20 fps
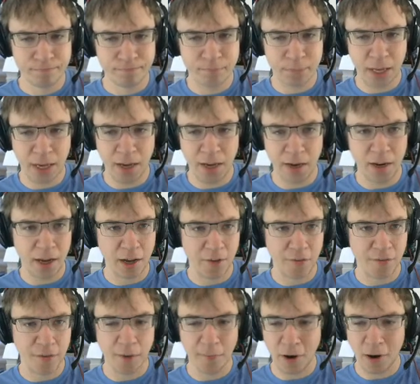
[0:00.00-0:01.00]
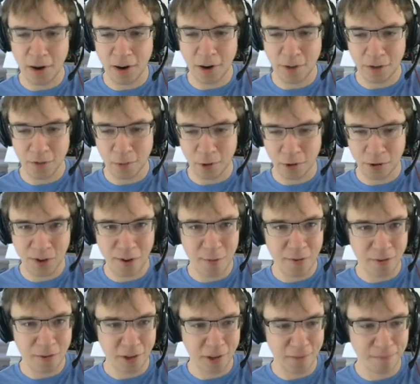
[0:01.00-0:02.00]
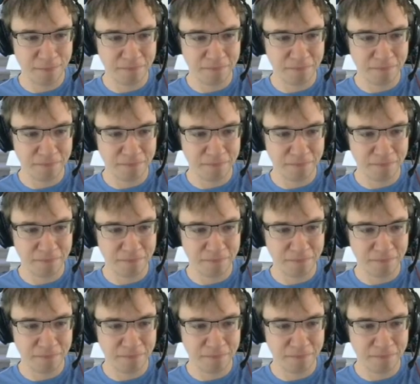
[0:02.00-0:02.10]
And I guess Flame Barrier, because it works out perfectly.